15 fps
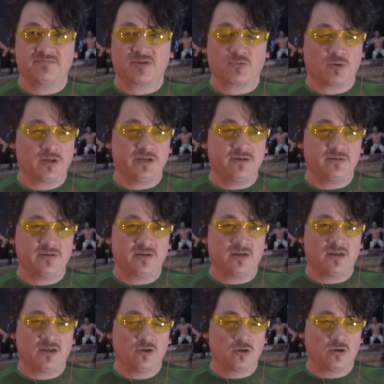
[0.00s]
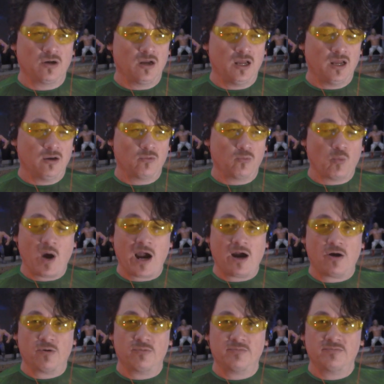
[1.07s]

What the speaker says: Really? Wow.